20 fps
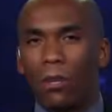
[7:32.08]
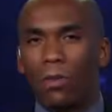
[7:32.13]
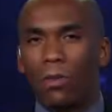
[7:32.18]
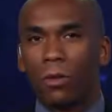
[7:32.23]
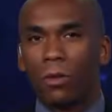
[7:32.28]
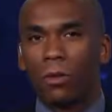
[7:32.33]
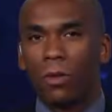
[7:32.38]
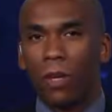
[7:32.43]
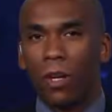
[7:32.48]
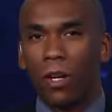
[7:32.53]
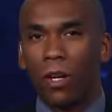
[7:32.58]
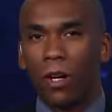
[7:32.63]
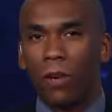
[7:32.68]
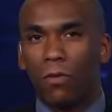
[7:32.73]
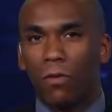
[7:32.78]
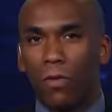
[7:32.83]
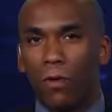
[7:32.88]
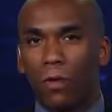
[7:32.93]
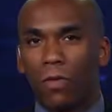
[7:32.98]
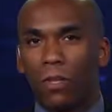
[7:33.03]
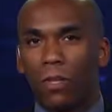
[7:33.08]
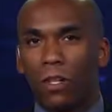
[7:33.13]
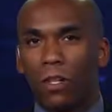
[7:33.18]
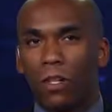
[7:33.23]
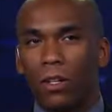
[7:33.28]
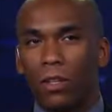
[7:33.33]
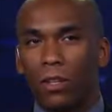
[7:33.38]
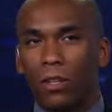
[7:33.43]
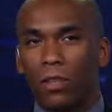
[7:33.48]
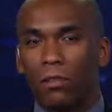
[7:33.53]
you some very
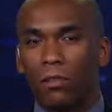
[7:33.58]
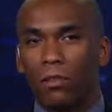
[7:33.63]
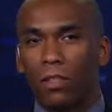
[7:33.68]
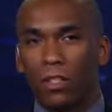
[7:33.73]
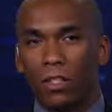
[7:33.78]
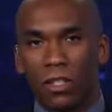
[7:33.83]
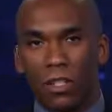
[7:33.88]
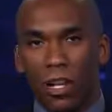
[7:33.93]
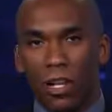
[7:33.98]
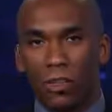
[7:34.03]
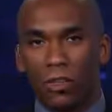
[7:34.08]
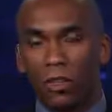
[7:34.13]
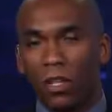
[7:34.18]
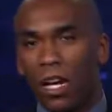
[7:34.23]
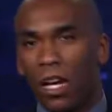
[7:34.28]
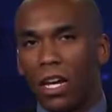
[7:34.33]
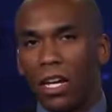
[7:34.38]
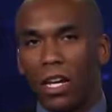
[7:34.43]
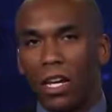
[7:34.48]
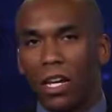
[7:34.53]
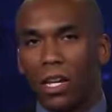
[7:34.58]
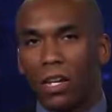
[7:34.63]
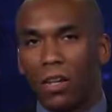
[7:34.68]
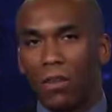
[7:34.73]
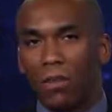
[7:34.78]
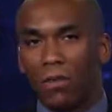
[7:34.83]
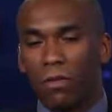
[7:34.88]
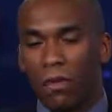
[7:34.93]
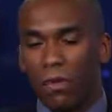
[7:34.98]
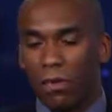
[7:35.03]
unfortunate news. It's another day and
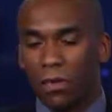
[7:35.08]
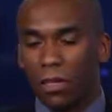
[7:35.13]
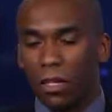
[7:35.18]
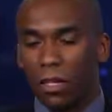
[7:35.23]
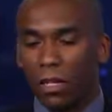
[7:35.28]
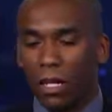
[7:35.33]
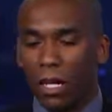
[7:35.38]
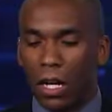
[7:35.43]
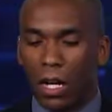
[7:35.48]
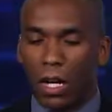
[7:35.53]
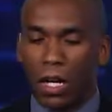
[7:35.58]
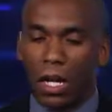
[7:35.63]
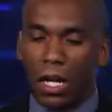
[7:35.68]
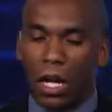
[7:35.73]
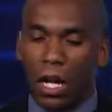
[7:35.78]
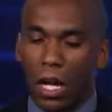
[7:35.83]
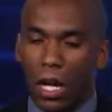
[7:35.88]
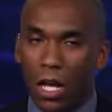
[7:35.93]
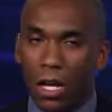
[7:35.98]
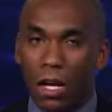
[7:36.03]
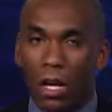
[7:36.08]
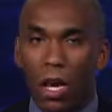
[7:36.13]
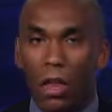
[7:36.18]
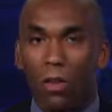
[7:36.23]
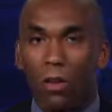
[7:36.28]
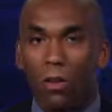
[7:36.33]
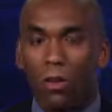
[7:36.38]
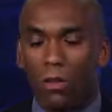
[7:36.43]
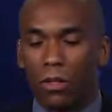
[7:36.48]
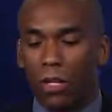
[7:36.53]
unfortunately a,
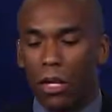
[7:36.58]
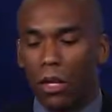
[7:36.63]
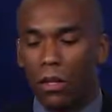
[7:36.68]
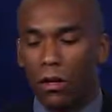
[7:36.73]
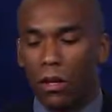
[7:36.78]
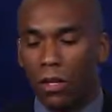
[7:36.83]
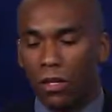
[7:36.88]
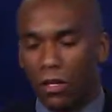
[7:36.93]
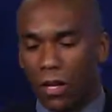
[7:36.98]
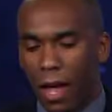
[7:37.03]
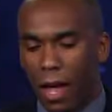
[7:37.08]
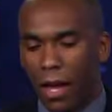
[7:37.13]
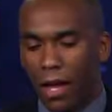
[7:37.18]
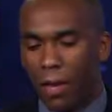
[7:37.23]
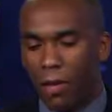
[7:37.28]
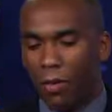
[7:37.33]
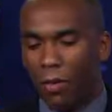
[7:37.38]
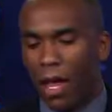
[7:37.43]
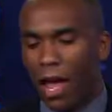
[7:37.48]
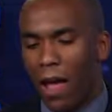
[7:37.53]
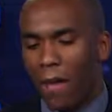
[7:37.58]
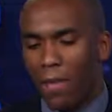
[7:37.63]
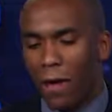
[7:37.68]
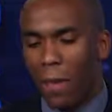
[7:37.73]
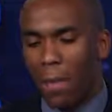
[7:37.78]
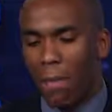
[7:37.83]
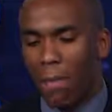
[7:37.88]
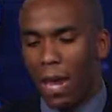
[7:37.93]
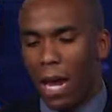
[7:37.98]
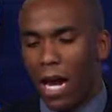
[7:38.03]
another terror attack. And we have
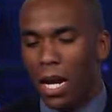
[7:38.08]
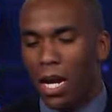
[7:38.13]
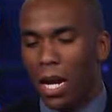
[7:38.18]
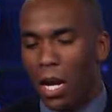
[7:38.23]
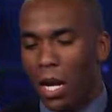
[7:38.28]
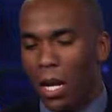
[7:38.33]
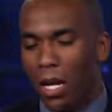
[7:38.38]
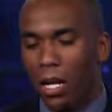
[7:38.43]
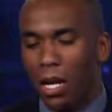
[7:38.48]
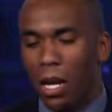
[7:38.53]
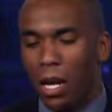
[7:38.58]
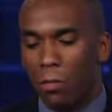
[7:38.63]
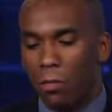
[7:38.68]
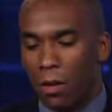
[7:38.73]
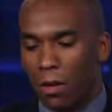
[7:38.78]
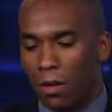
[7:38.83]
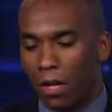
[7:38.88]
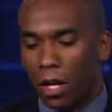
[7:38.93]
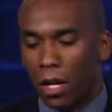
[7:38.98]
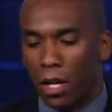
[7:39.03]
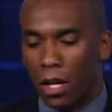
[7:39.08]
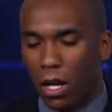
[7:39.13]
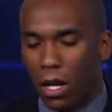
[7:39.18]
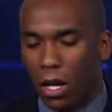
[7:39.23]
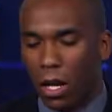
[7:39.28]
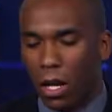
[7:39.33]
a manhunt in Munich